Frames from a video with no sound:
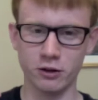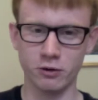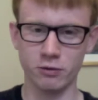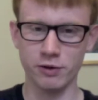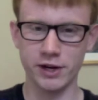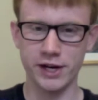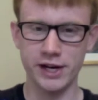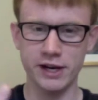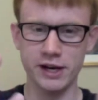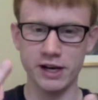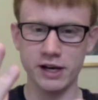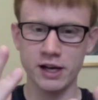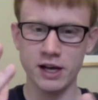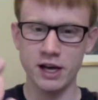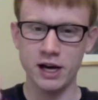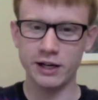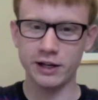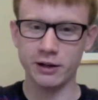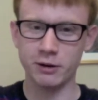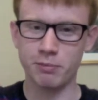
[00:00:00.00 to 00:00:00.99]
arena,
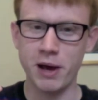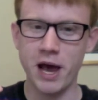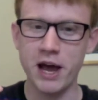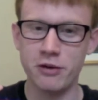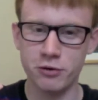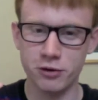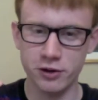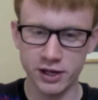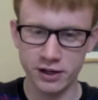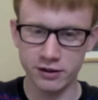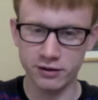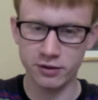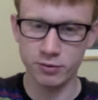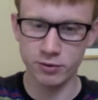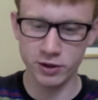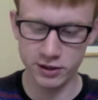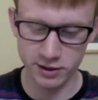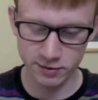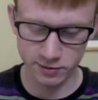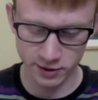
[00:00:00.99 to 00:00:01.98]
a little petri dish in
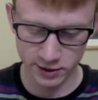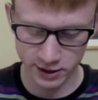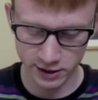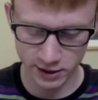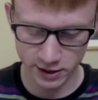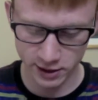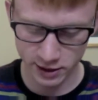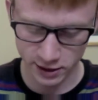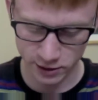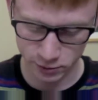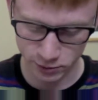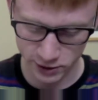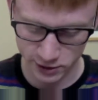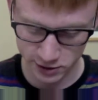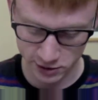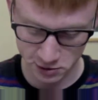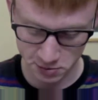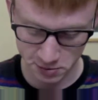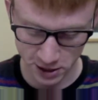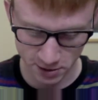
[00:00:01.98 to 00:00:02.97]
which everything, all
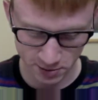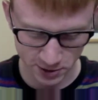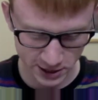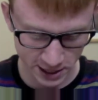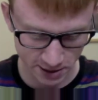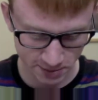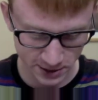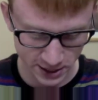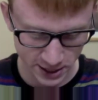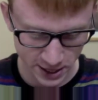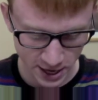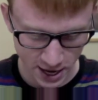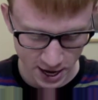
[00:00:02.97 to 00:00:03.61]
these experiments happen.